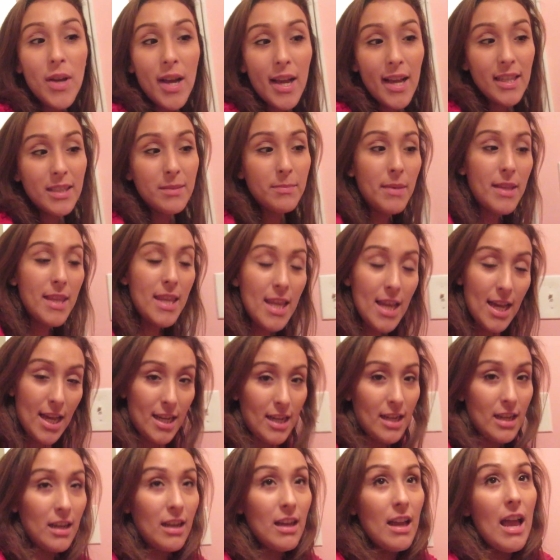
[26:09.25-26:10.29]
guys
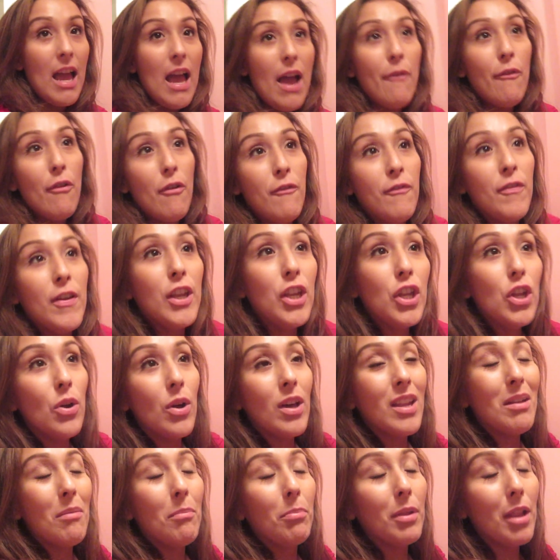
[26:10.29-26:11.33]
mañana I have a video
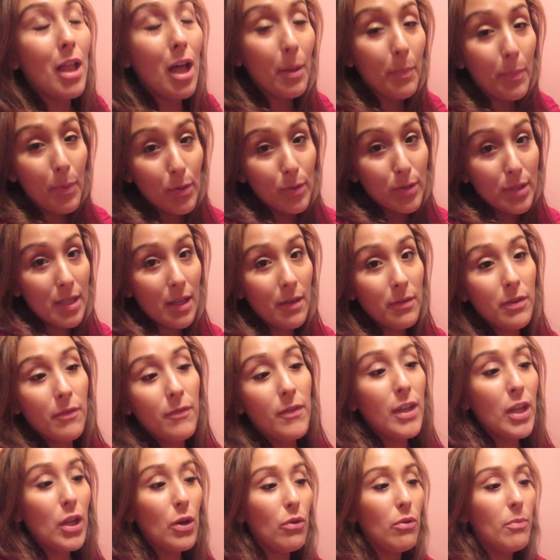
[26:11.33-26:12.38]
and a blog post up. The
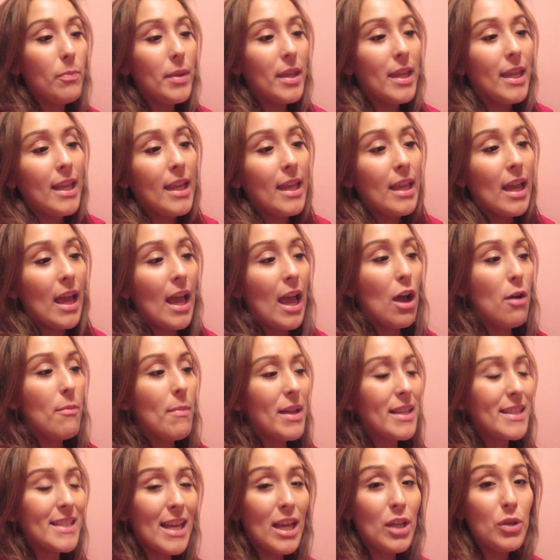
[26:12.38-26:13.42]
video will be how
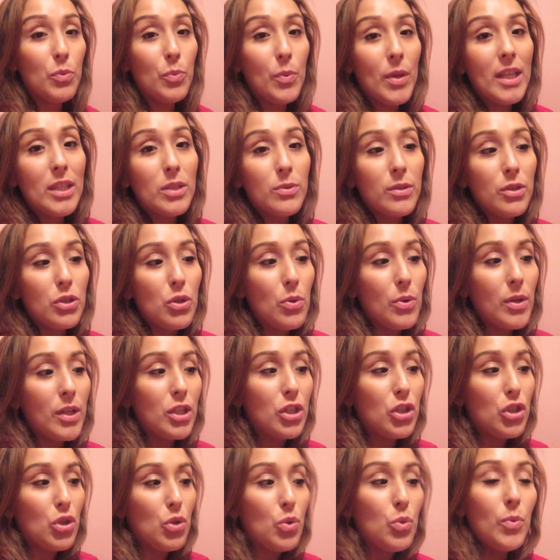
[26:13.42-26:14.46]
my 10 weeks was
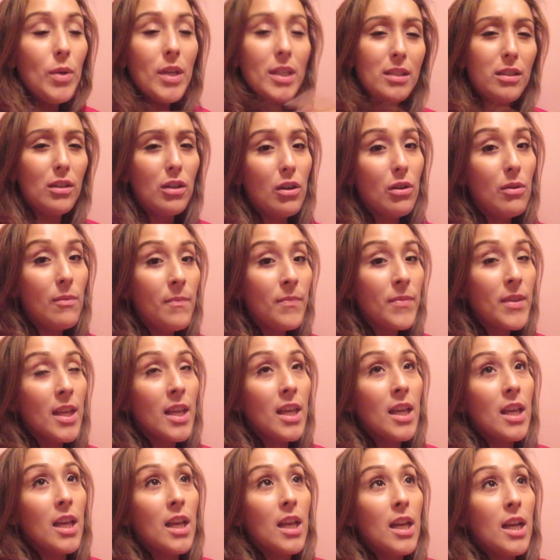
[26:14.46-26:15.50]
going two weeks ago.
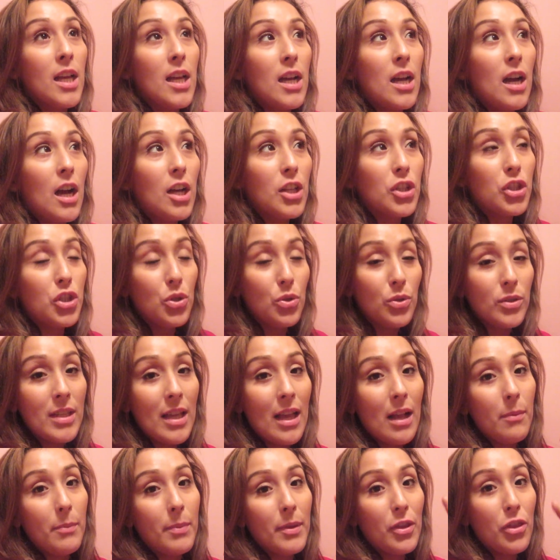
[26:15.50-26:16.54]
On Tuesday
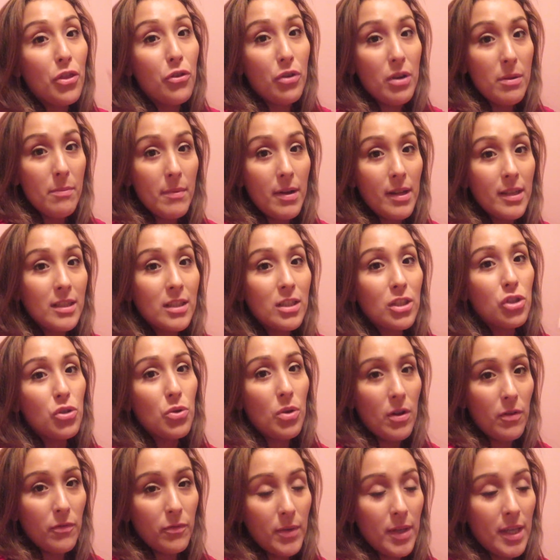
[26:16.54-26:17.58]
I'll be three months,
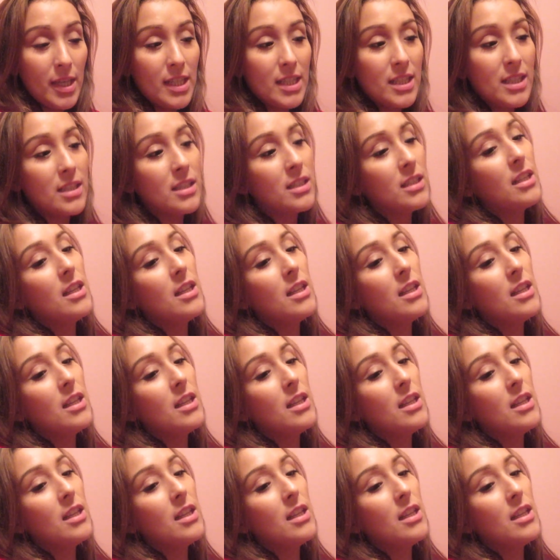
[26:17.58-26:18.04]
12 weeks